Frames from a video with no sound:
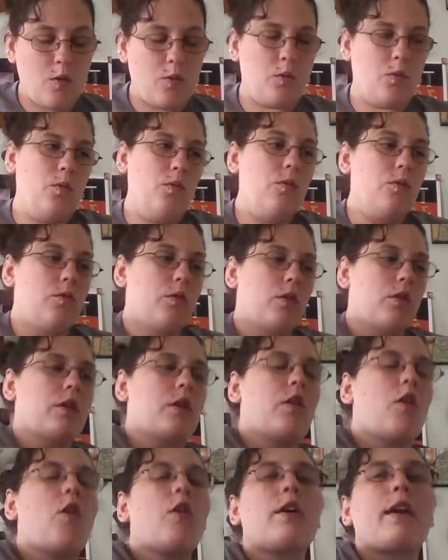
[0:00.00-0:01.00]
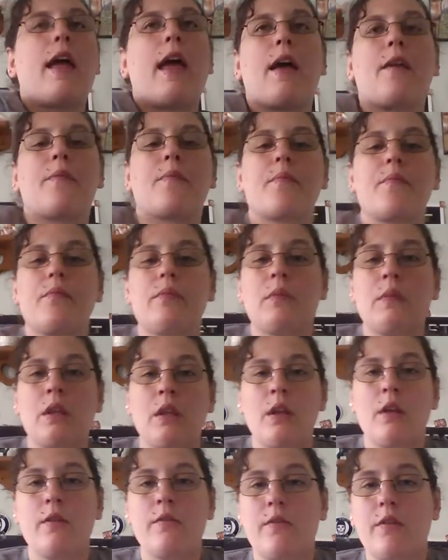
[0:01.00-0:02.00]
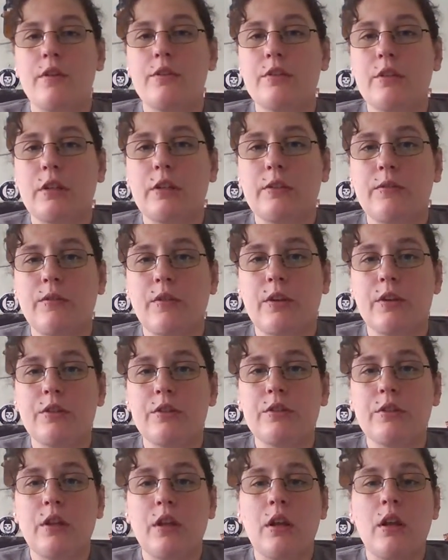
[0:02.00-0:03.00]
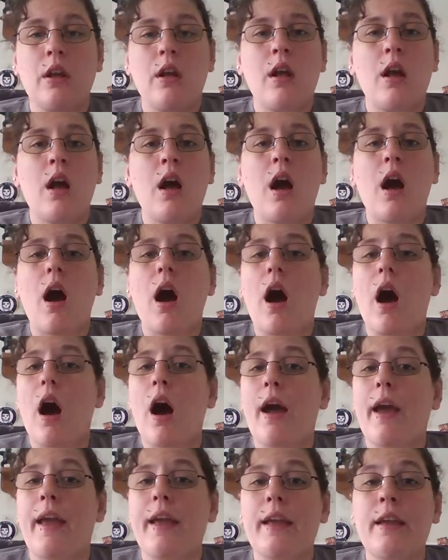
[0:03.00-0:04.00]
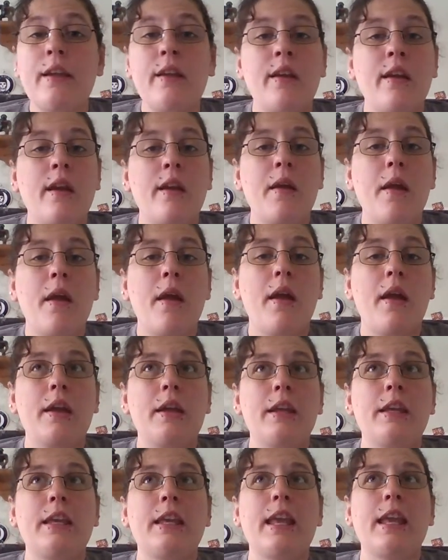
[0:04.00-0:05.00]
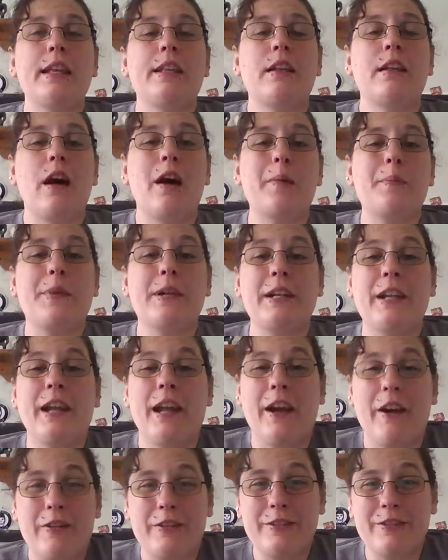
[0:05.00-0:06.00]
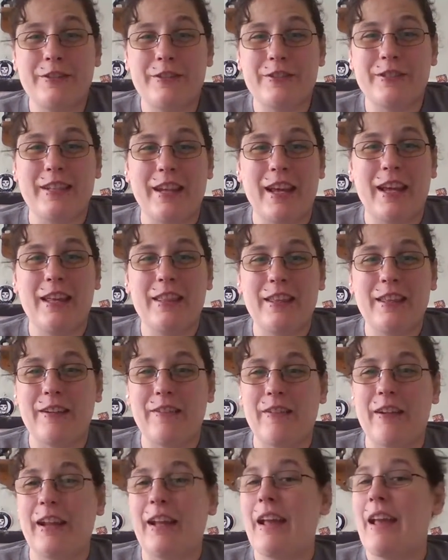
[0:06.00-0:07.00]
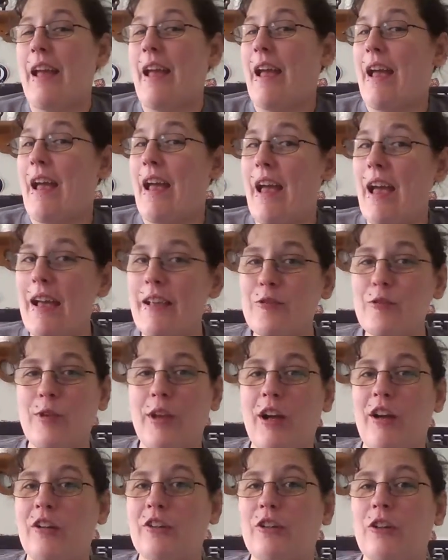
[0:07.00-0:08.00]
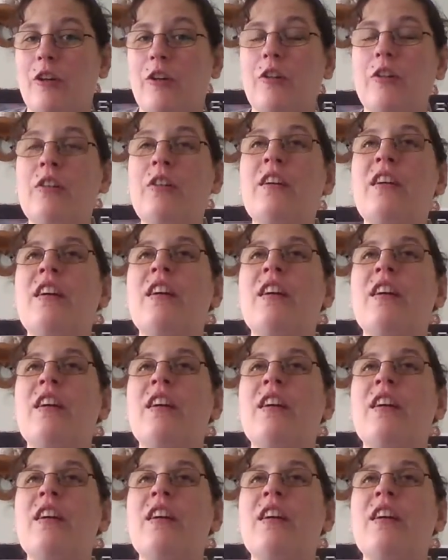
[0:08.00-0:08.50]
Ooh. Okay. First things first. I cannot pronounce or say anything right, as we all know.